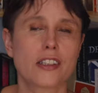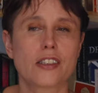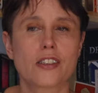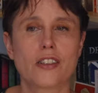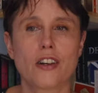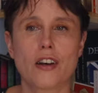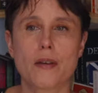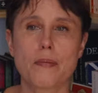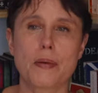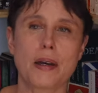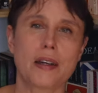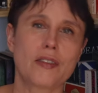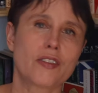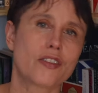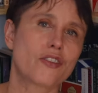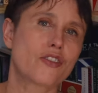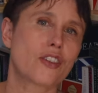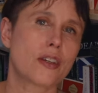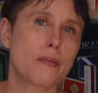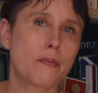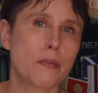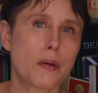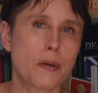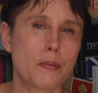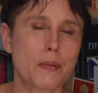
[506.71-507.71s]
it's not about the
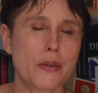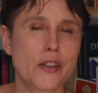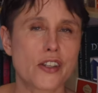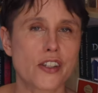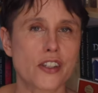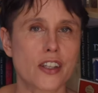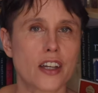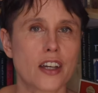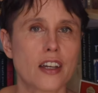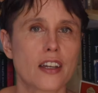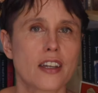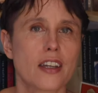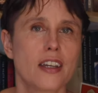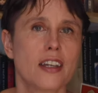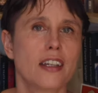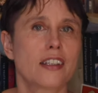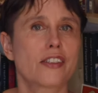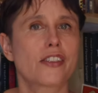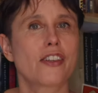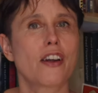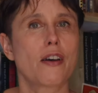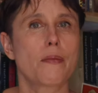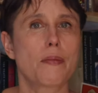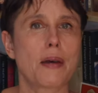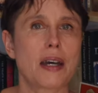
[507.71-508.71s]
dream publisher,
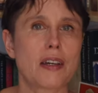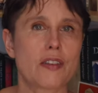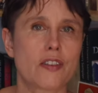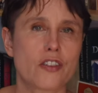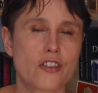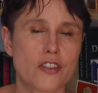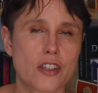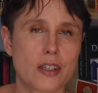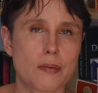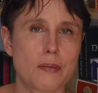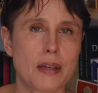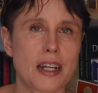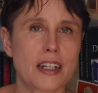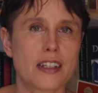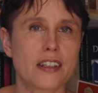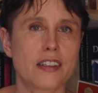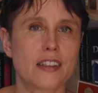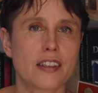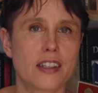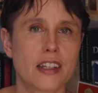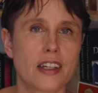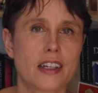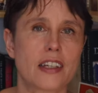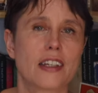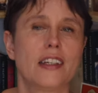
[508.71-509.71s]
it's not about the dream
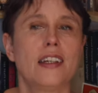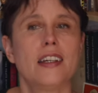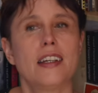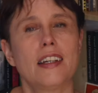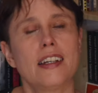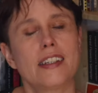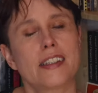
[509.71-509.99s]
anything.